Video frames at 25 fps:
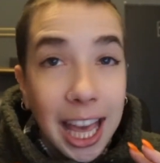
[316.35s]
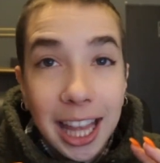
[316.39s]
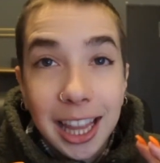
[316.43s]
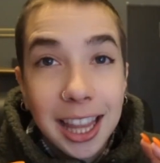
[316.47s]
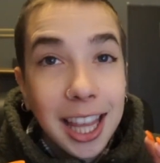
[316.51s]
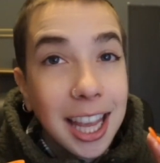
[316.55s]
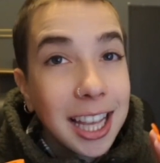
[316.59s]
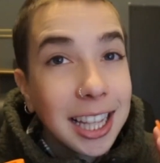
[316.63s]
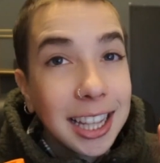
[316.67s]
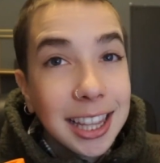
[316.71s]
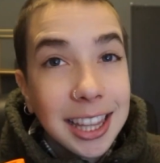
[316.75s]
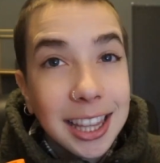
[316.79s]

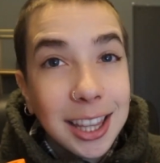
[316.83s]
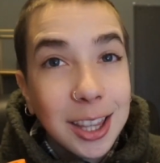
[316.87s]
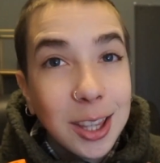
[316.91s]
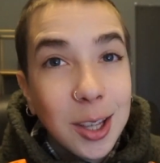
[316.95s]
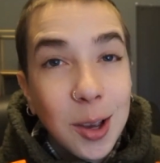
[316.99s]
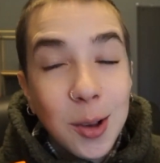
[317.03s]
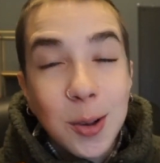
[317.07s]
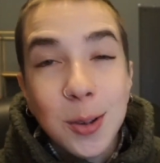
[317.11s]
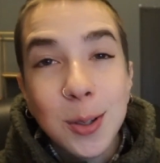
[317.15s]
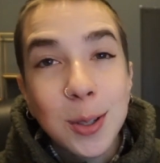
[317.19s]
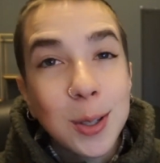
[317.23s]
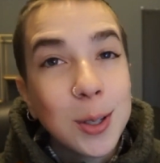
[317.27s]
Like,
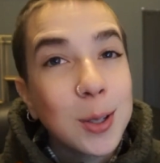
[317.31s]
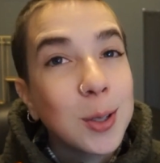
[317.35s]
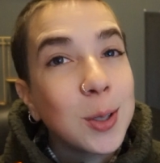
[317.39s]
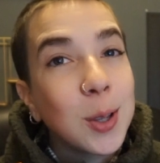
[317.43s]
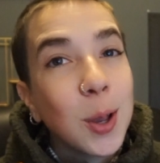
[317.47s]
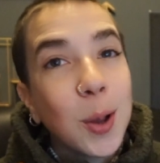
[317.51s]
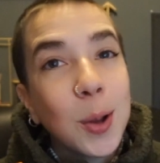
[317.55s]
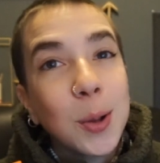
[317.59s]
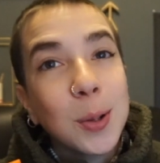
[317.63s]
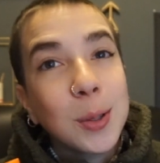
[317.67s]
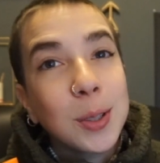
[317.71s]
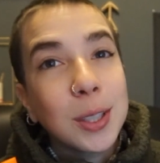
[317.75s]
those are
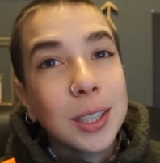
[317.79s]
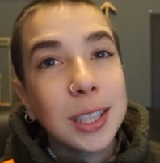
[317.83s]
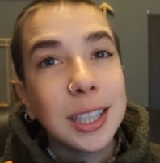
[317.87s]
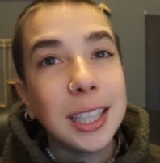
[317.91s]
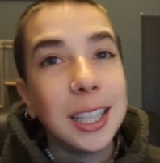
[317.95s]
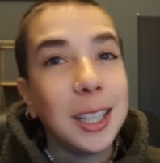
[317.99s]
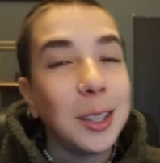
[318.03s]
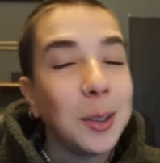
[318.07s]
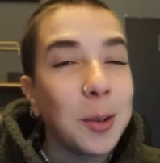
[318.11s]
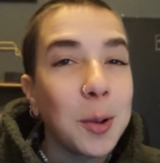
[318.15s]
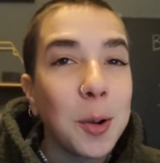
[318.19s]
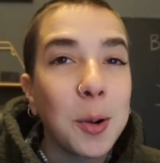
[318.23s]

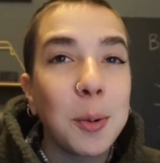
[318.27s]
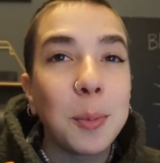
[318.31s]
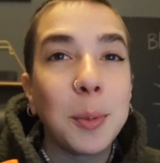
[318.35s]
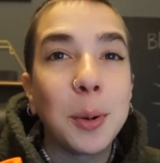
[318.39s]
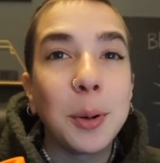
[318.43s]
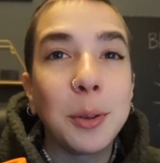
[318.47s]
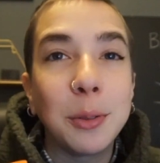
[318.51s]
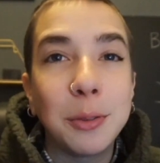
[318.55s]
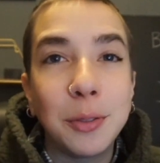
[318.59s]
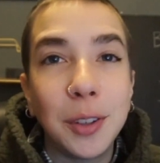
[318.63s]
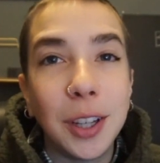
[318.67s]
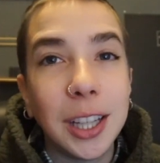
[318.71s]
totally
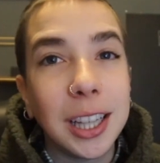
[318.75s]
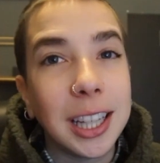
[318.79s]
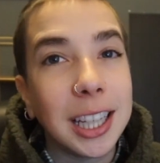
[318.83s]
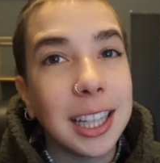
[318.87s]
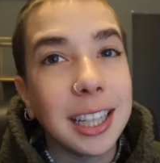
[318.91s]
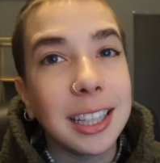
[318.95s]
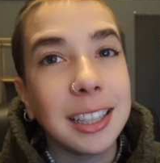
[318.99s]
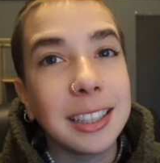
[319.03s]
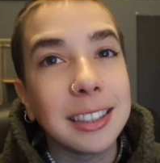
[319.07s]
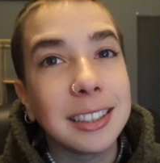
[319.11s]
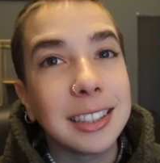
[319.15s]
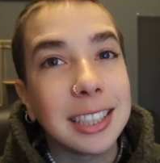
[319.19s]
normal
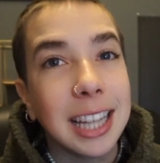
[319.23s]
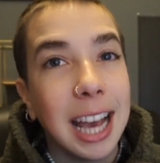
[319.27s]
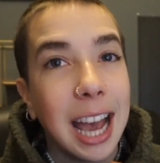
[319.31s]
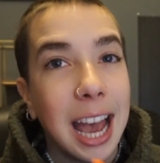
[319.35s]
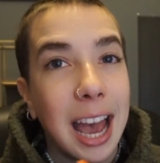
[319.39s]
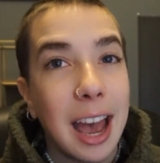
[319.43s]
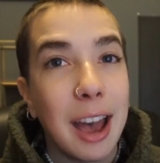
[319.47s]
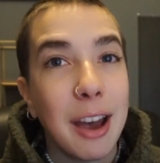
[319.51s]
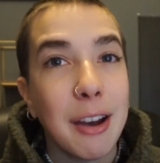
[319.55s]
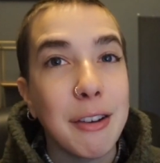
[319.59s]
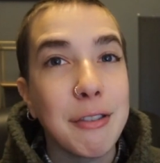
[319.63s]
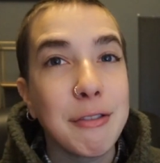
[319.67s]
feelings to
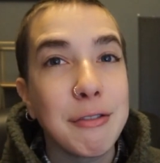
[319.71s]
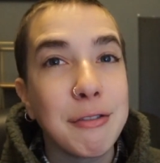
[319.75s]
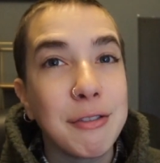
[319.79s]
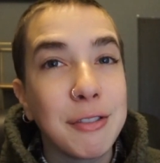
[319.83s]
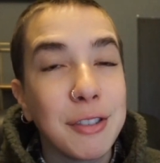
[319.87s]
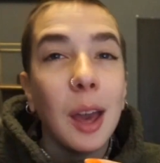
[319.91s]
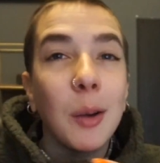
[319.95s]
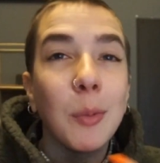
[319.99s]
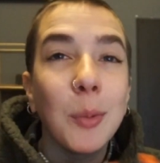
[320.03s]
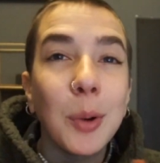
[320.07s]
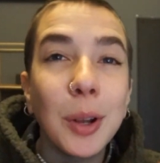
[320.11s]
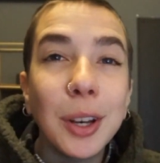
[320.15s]
have.
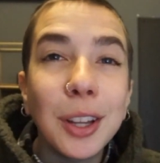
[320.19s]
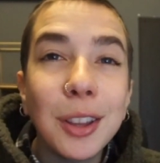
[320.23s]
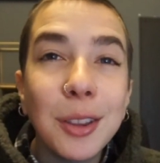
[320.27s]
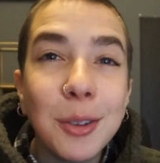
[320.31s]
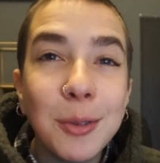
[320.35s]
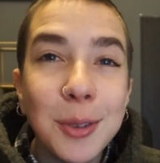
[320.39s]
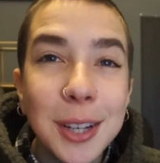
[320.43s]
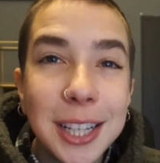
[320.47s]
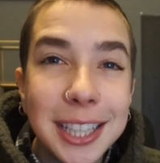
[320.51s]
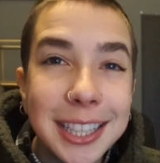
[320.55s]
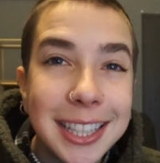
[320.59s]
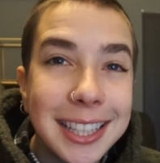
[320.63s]
And one of the
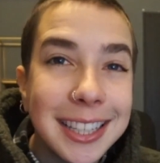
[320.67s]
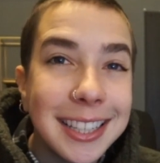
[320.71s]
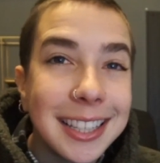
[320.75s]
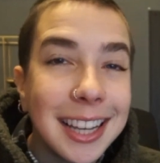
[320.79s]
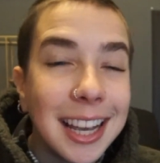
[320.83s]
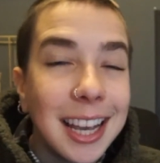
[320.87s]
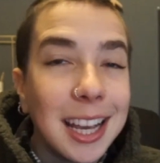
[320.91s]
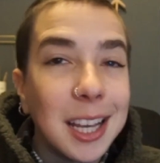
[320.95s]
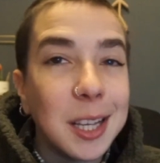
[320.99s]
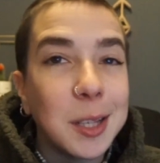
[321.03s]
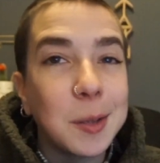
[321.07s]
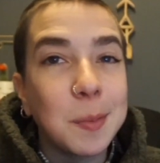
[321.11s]
reasons
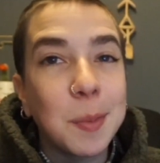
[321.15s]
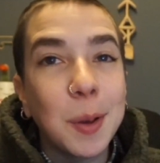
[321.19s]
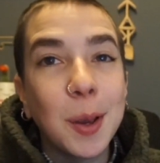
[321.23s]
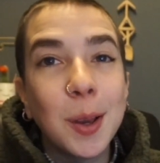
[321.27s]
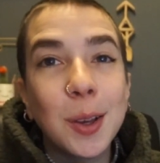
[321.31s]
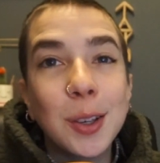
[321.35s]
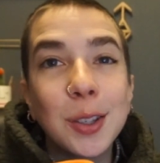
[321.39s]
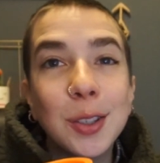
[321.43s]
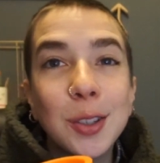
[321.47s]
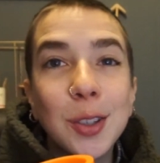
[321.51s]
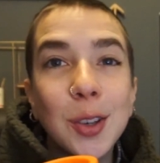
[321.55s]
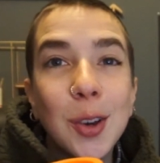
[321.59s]
is
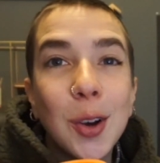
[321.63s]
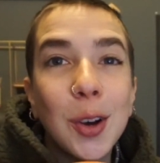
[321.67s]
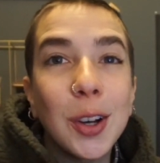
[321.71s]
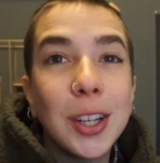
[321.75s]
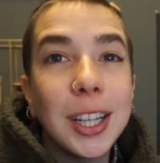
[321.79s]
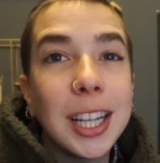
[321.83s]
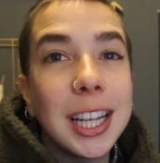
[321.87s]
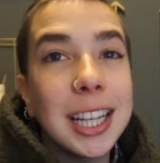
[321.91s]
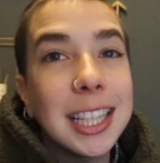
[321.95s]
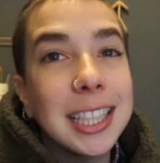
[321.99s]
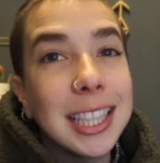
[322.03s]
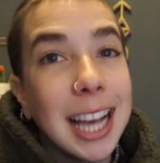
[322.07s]
because God
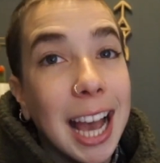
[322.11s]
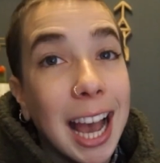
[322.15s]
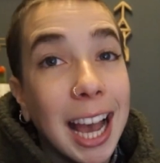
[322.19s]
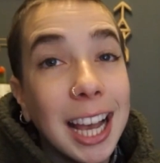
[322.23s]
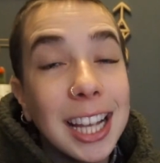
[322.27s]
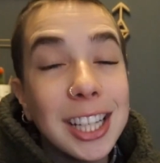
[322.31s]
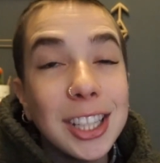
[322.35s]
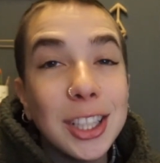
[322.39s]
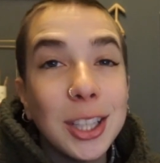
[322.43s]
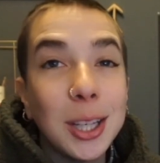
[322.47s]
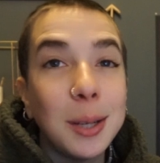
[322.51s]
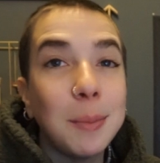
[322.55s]
is
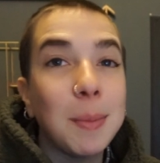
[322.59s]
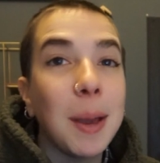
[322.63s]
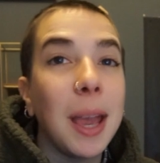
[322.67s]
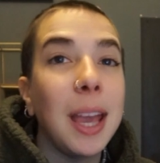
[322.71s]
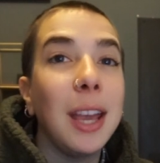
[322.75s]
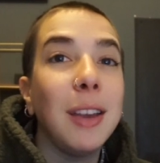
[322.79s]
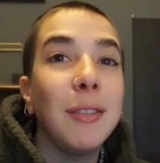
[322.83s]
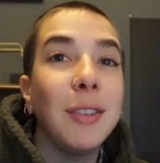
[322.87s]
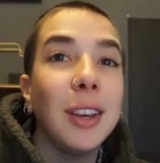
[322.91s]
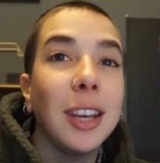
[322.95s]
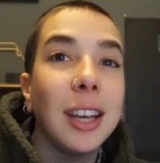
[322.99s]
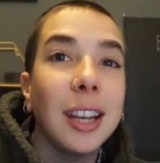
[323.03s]
actually
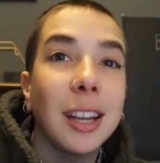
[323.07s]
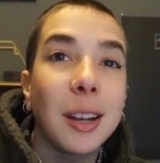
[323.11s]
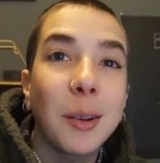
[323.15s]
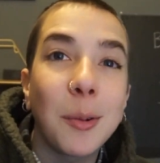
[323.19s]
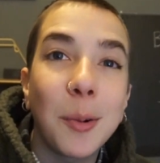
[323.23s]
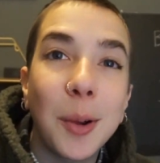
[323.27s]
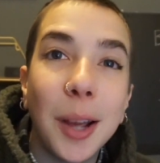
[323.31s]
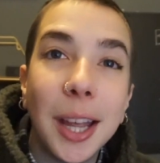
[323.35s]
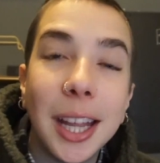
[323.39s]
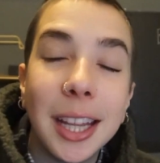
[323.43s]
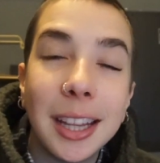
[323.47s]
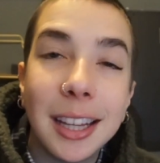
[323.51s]
behaving in a
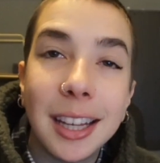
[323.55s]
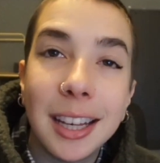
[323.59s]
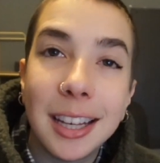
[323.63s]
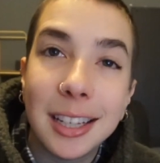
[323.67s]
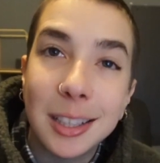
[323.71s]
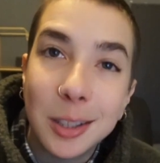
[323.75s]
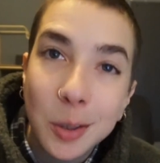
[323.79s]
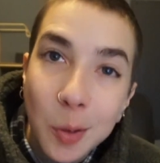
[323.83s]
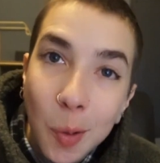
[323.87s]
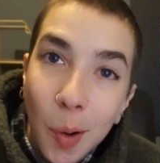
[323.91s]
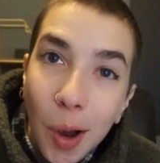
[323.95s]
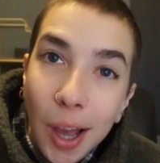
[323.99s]
way that
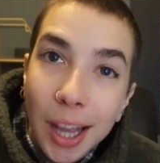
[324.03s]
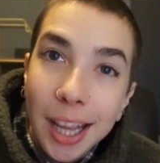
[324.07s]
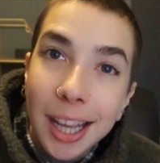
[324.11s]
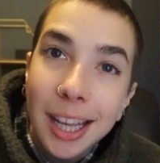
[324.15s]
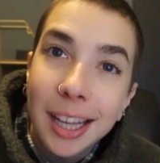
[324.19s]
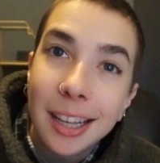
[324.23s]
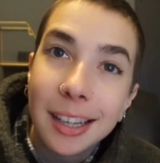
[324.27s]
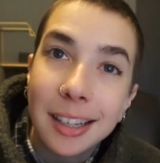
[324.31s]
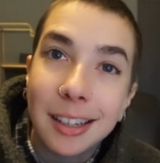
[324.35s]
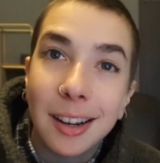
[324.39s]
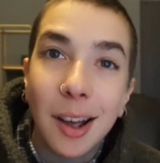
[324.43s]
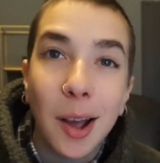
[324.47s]
is
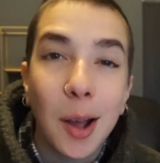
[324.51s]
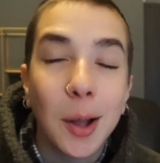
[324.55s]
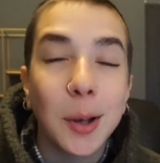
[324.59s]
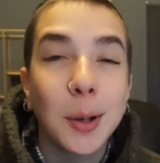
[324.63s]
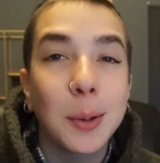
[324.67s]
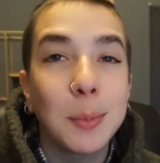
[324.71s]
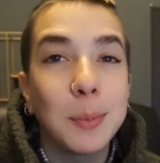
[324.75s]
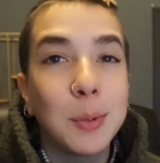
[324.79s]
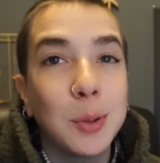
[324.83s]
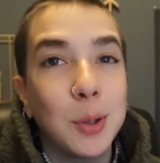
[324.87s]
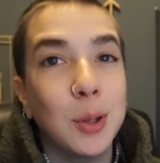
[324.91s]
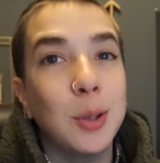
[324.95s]
quiet and
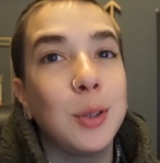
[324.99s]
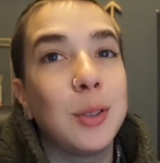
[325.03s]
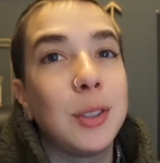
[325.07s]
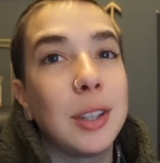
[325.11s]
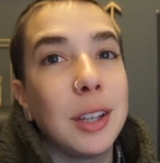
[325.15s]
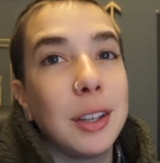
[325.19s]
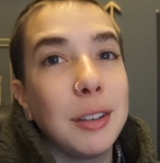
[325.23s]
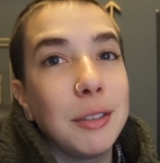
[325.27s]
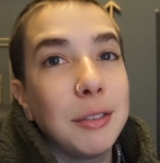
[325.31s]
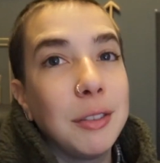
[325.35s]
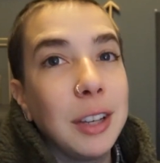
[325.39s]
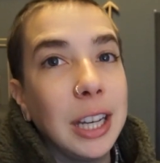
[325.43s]

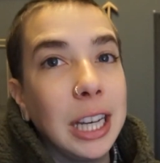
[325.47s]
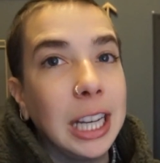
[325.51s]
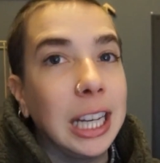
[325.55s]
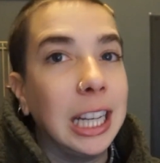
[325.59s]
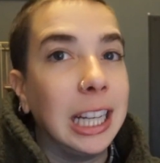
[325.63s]
unobtrusive.